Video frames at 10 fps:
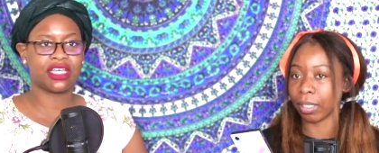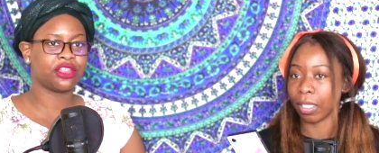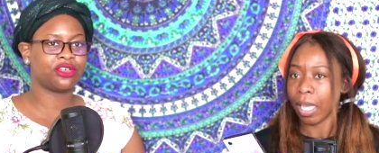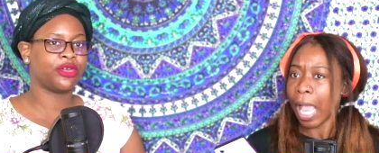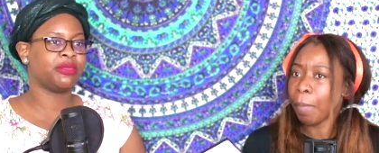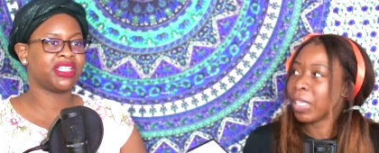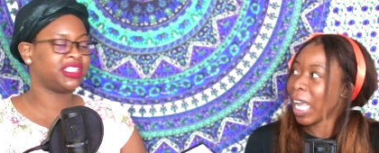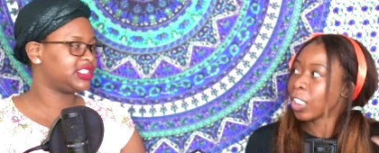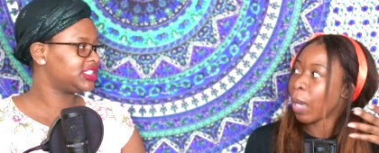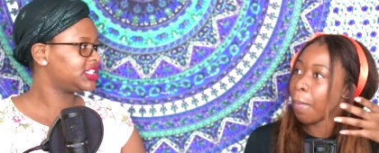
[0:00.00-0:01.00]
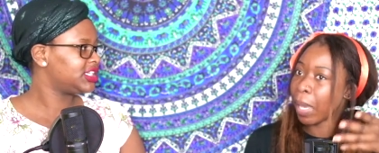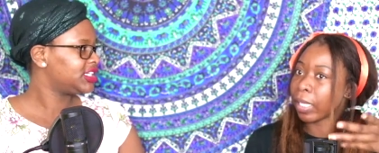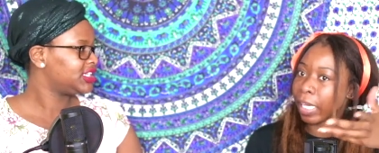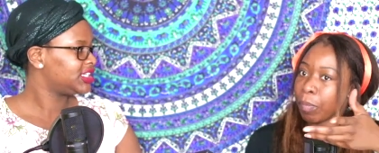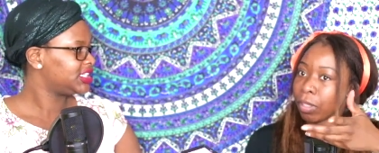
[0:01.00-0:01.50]
Speaker 1: other group. I but mean, that's
Speaker 2: why men
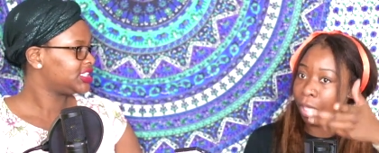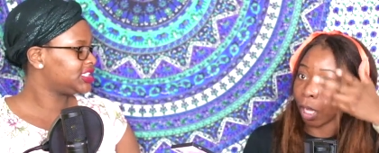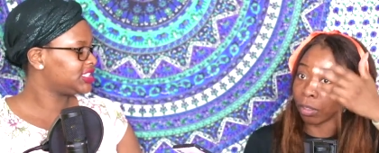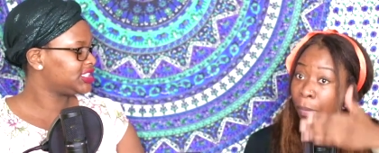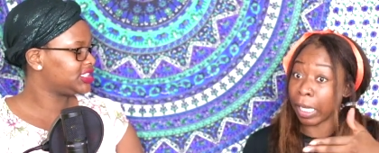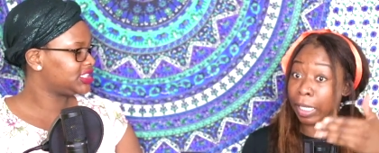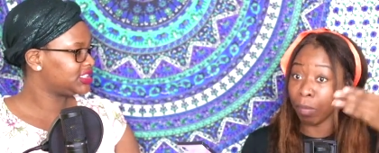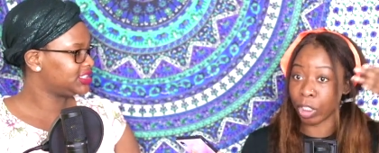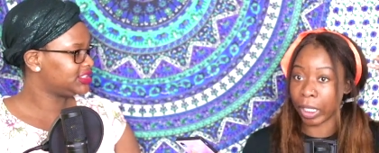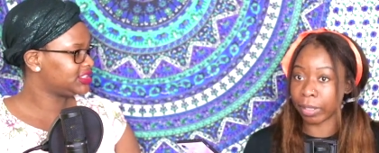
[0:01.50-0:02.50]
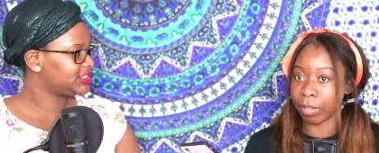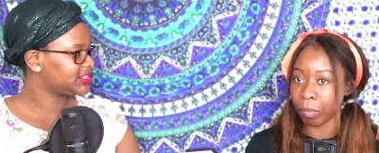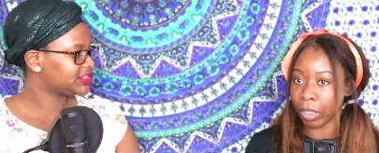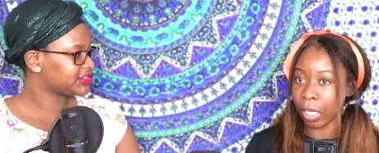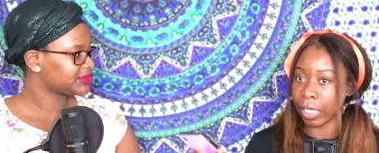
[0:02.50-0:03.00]
can, uh, men can be attracted to
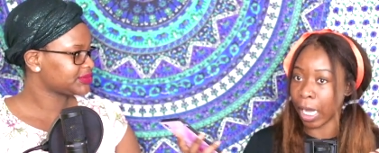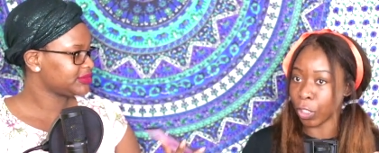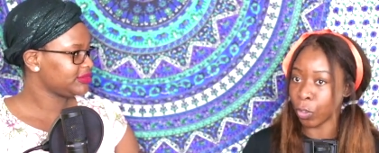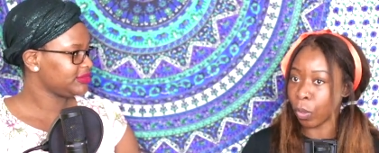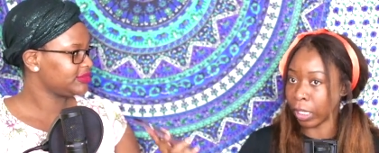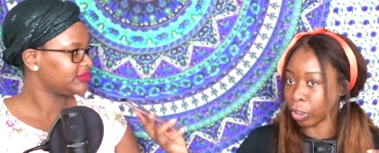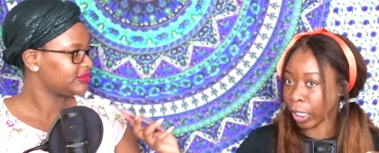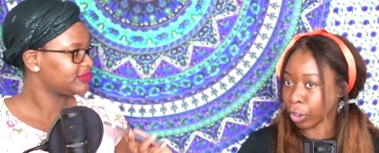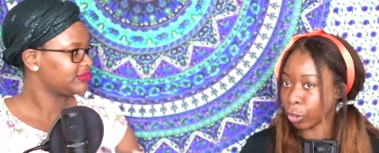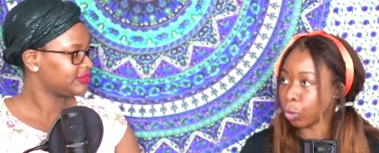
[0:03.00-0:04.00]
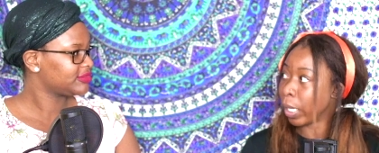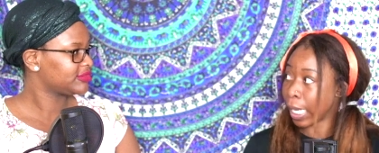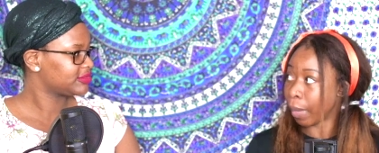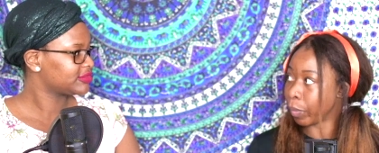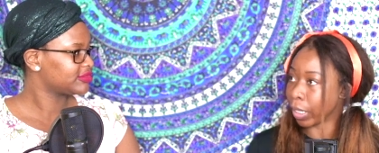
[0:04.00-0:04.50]
me and not you and attracted to you and
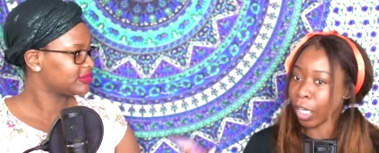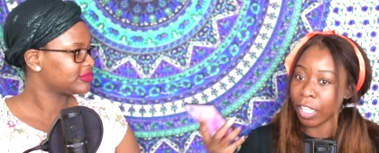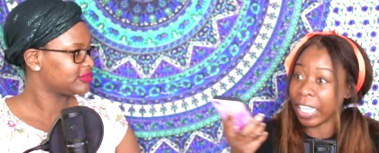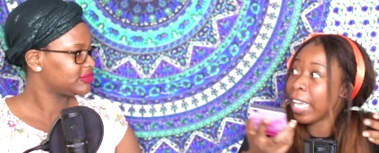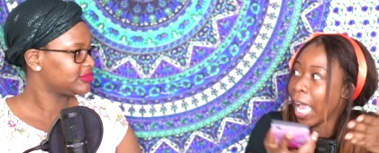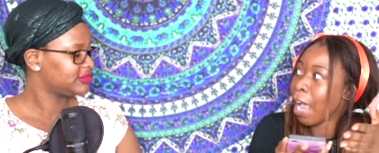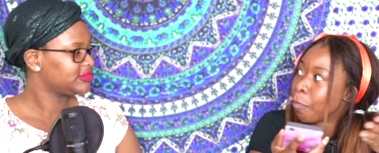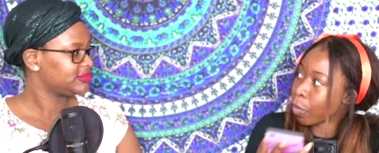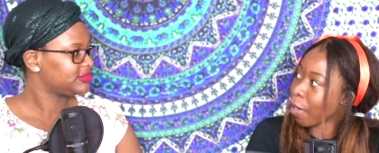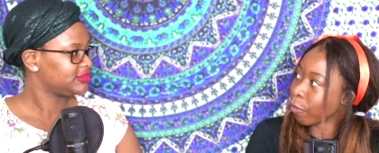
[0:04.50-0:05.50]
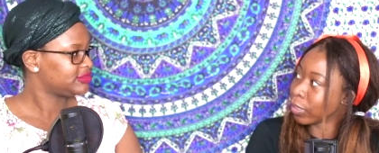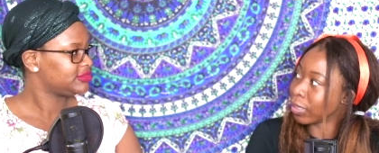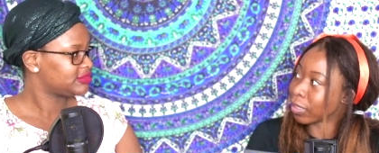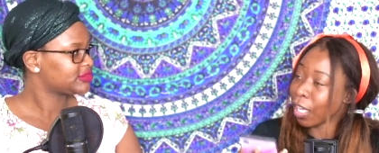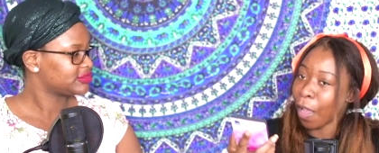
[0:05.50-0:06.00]
not me. They have
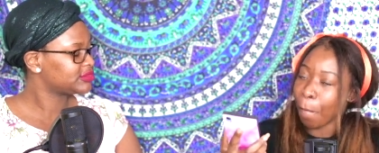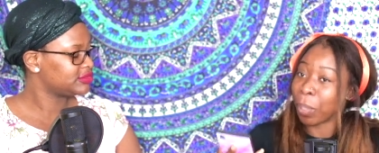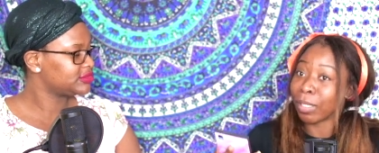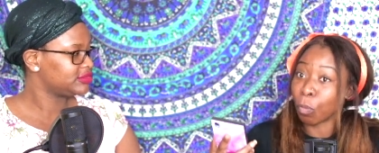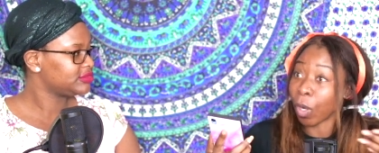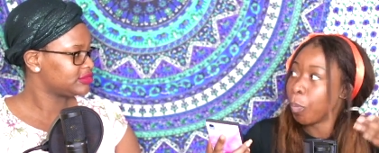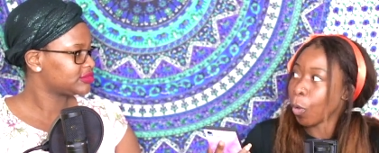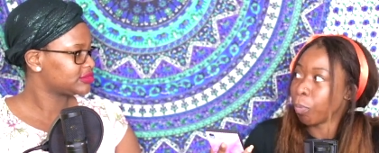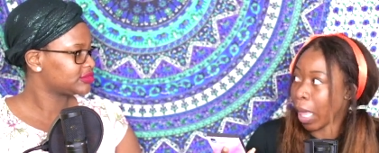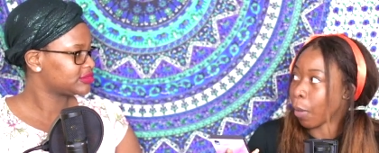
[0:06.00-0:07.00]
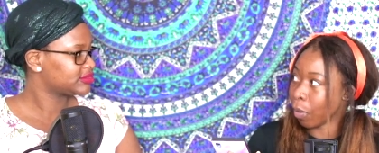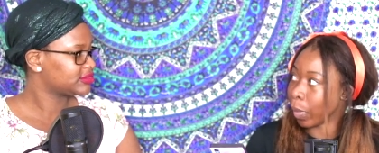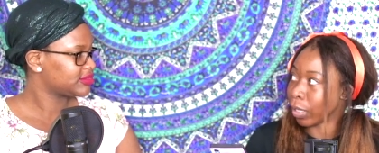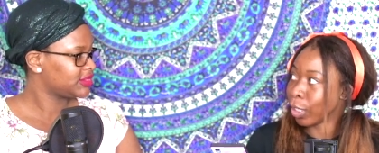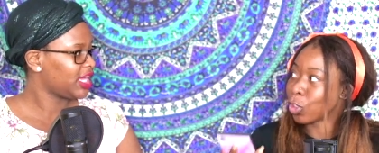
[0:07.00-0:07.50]
preferences, mm-hmm. but we're both black
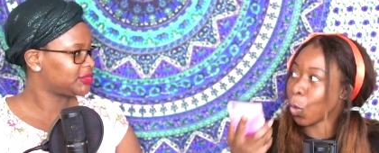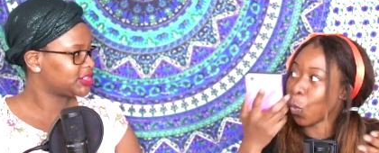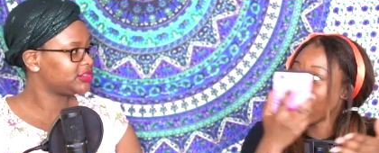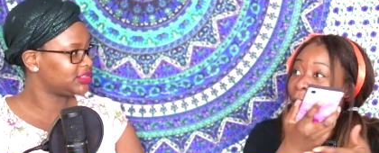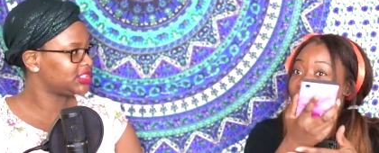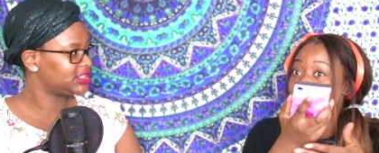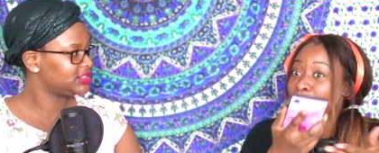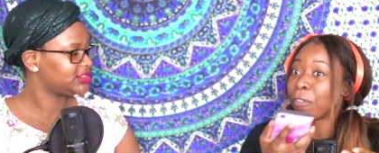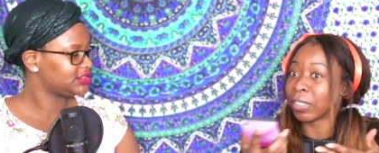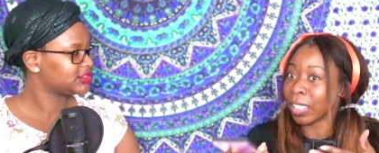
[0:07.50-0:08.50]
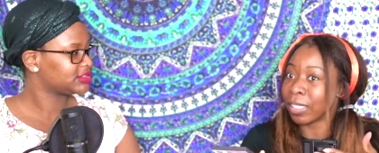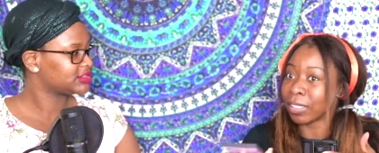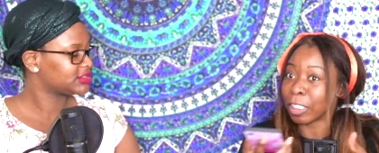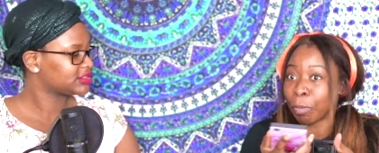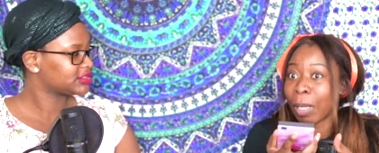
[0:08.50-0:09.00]
women. So Absolutely. whatever the preference is,
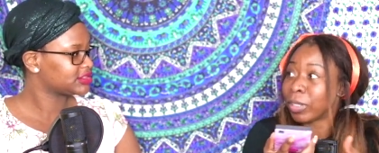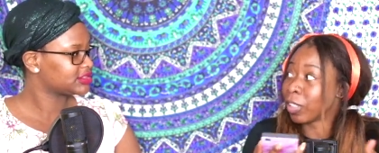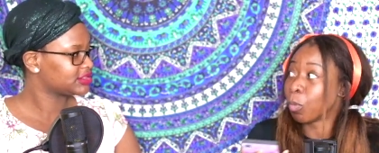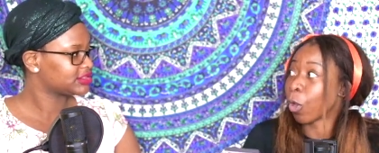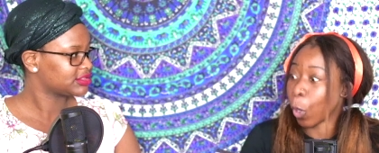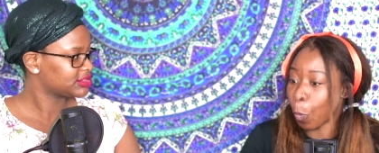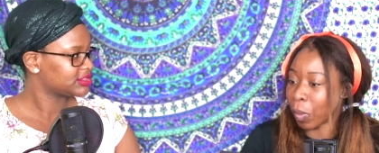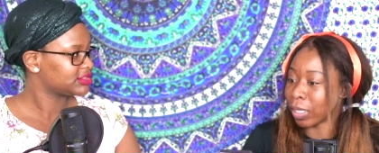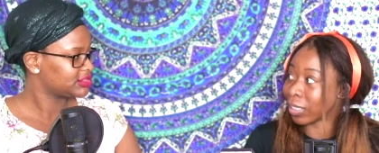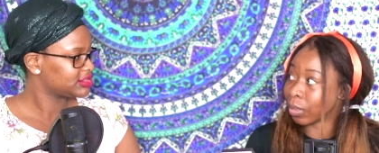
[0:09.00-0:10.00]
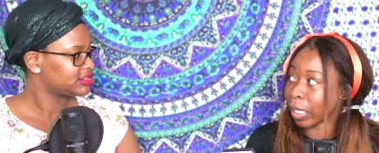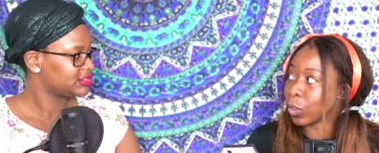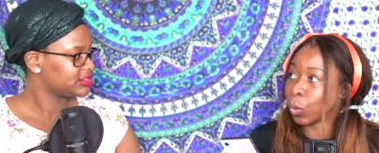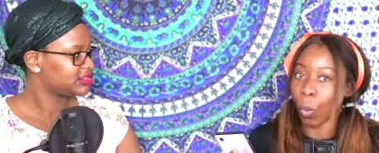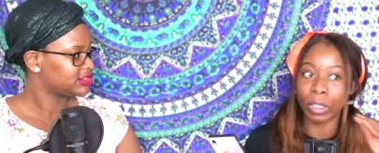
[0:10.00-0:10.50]
it's probably still more open than somebody
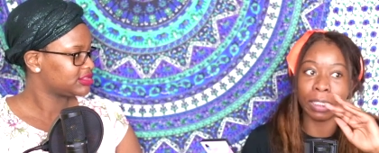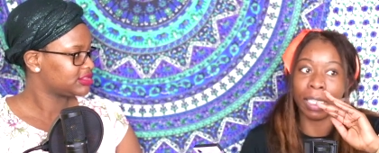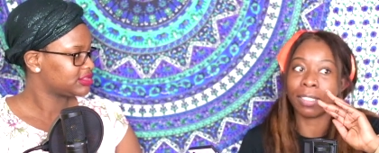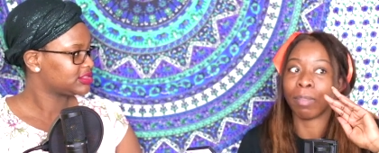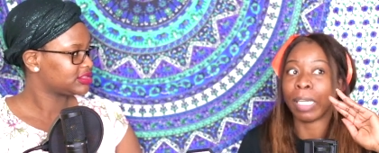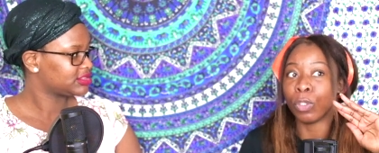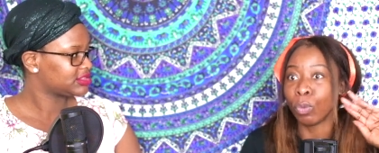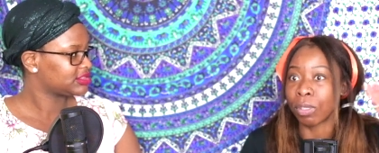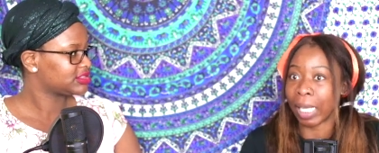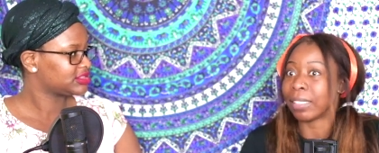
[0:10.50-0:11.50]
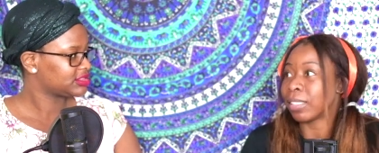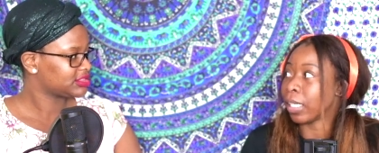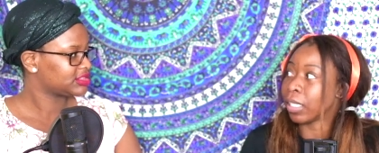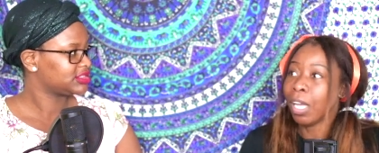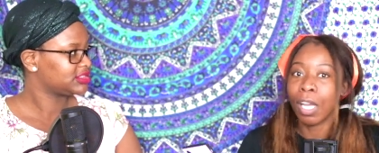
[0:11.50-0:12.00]
who only dates somebody who's light
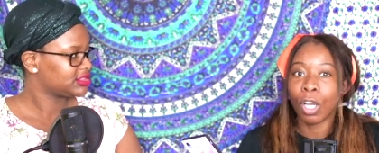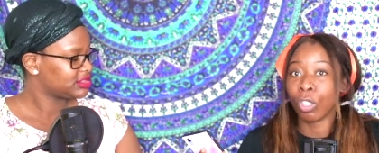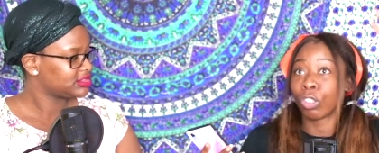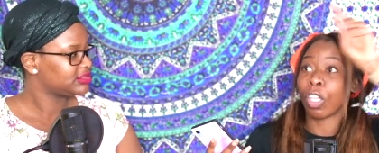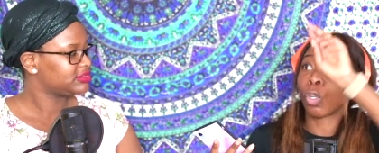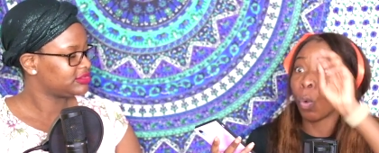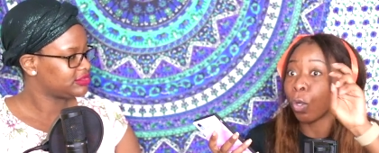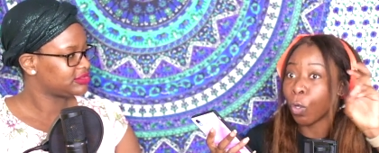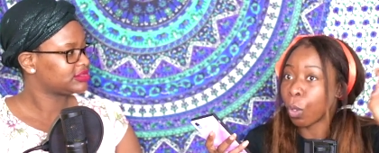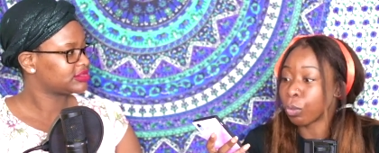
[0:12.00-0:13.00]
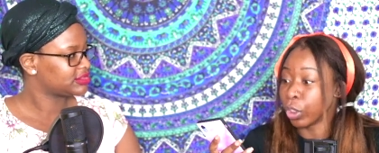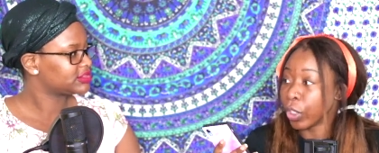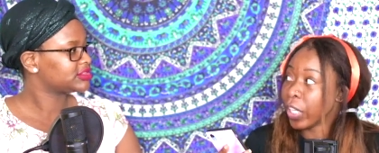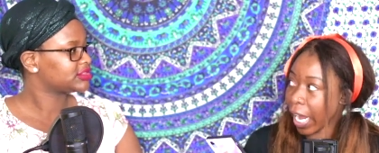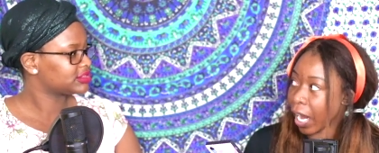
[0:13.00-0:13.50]
skinned, quote unquote,
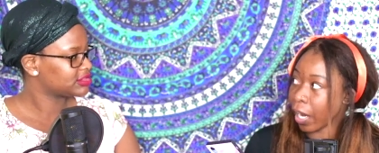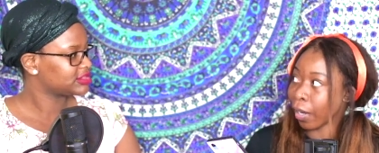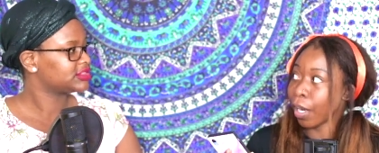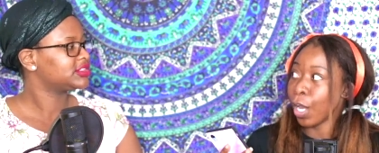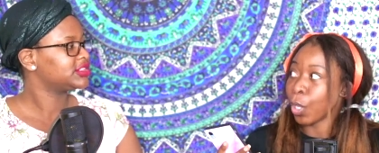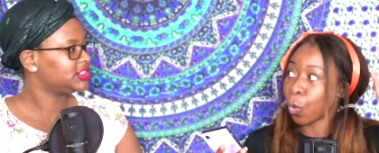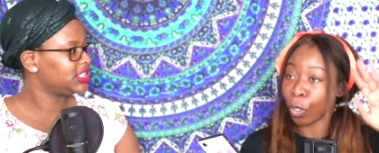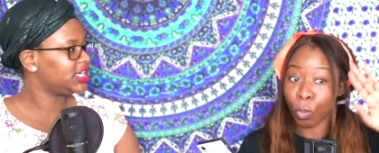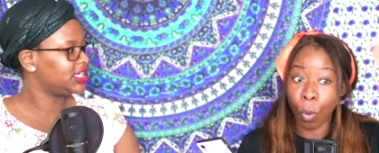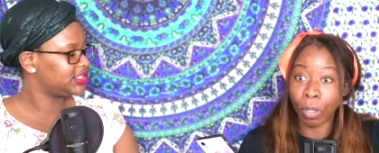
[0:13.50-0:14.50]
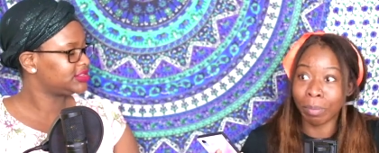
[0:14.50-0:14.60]
good hair, quote yeah. unquote,